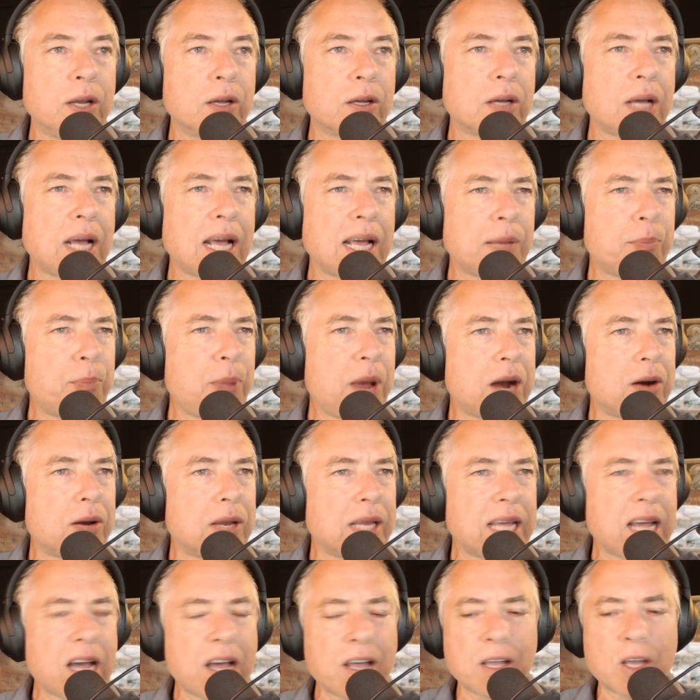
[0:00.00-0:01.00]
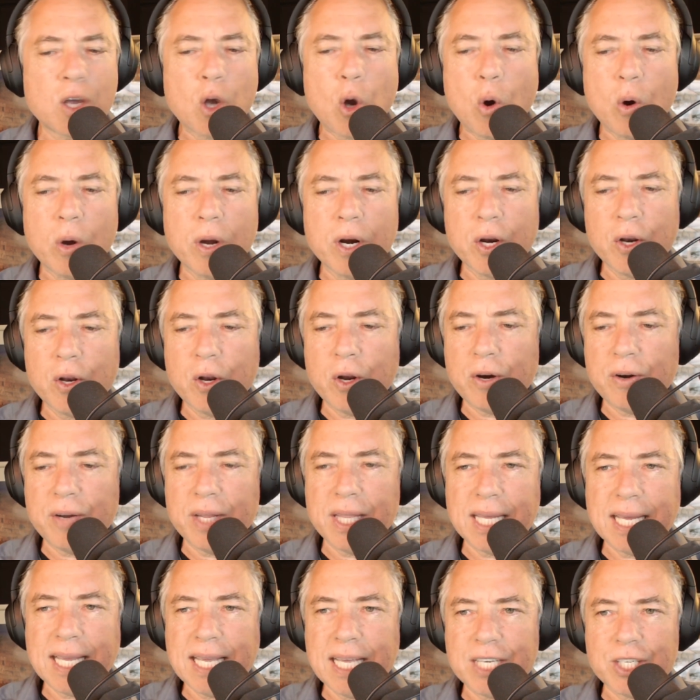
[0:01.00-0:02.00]
I cornered her in
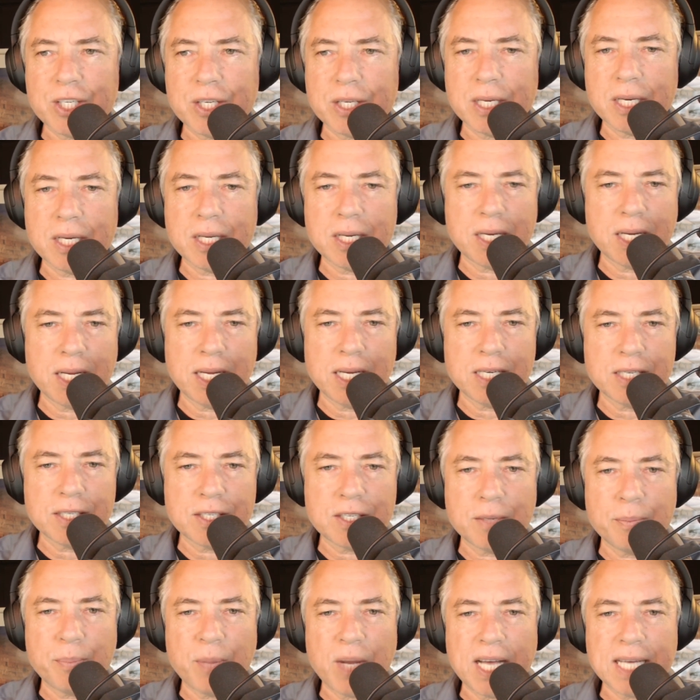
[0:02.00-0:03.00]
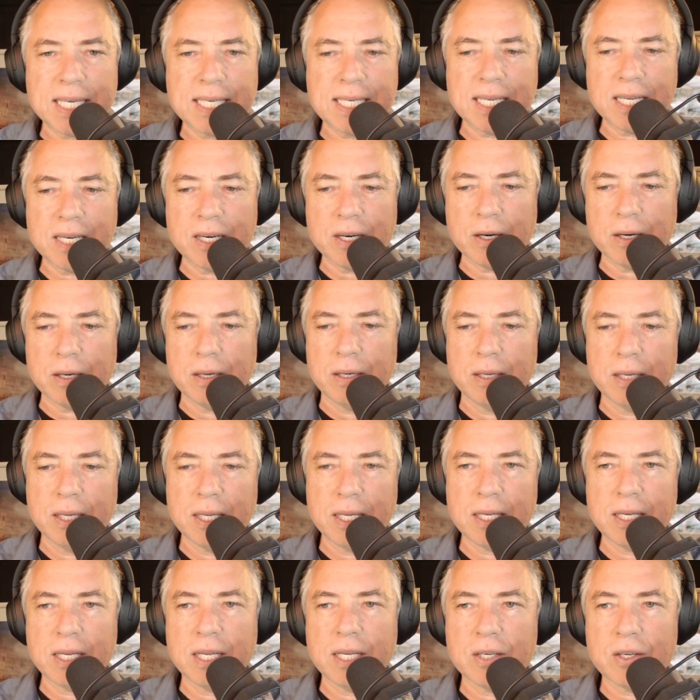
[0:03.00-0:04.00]
the kitchen at a Shabbat dinner
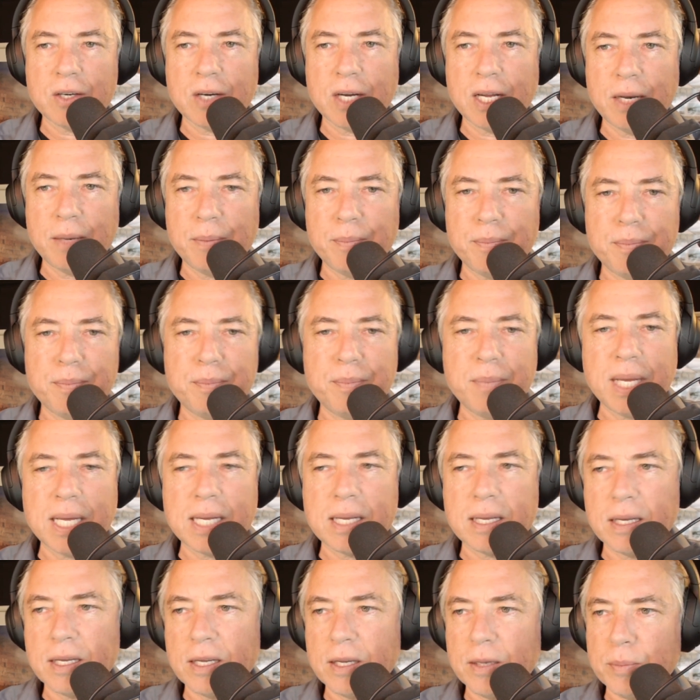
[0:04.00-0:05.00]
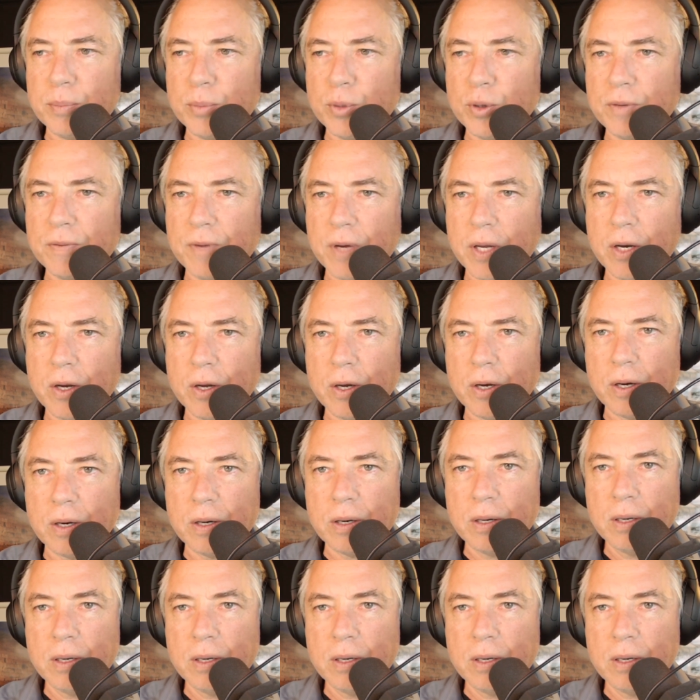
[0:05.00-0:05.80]
and tried to make a move on her.